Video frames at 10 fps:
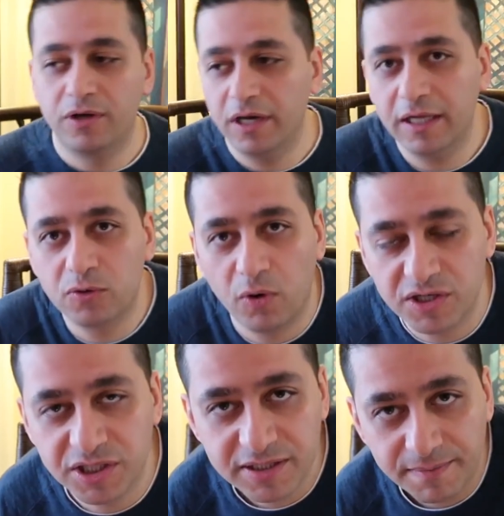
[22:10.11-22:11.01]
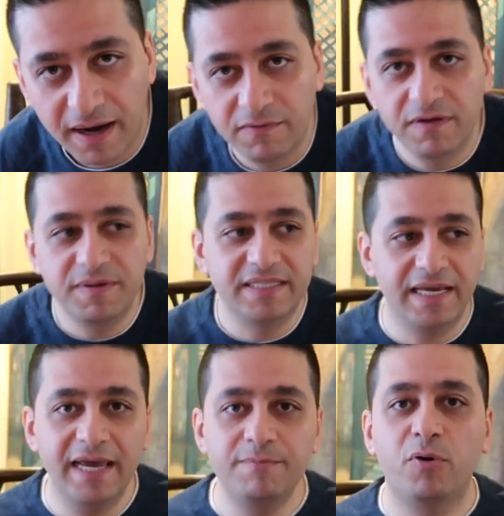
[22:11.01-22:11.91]
You're going to get questions about
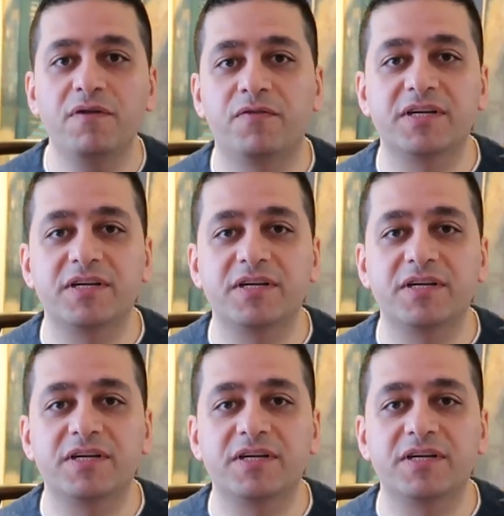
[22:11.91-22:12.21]
VPC endpoint.